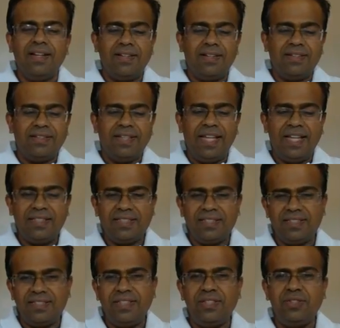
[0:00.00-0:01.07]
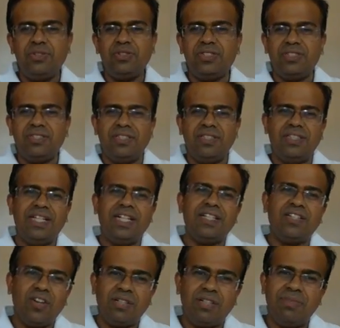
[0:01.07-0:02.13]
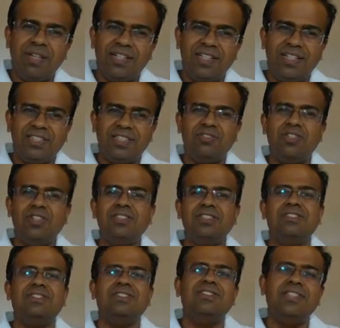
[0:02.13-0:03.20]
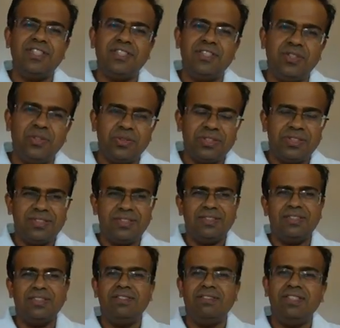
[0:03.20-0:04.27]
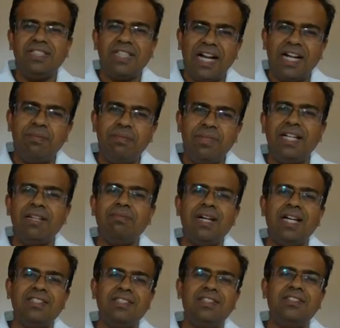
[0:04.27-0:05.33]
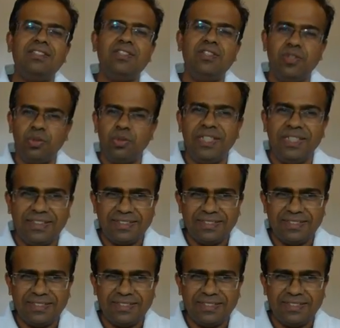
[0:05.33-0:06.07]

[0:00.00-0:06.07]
Next news that caught my attention was this news, which had me and my son drooling.